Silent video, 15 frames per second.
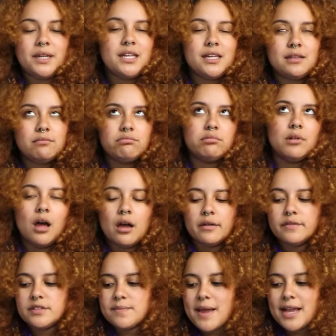but he
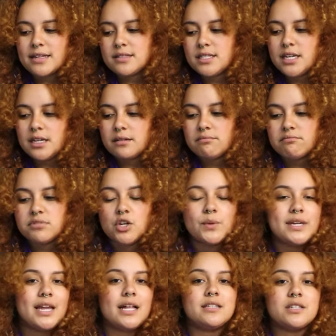loves Maxine, so
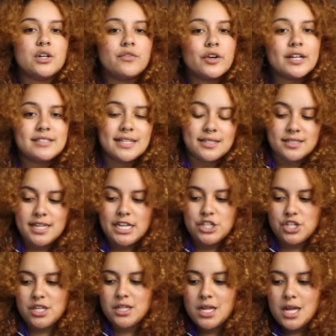he gets over his
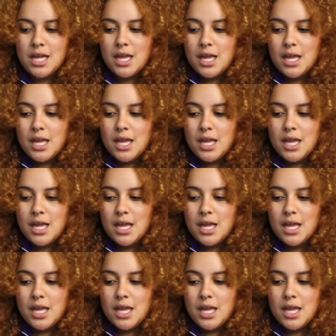hesitation.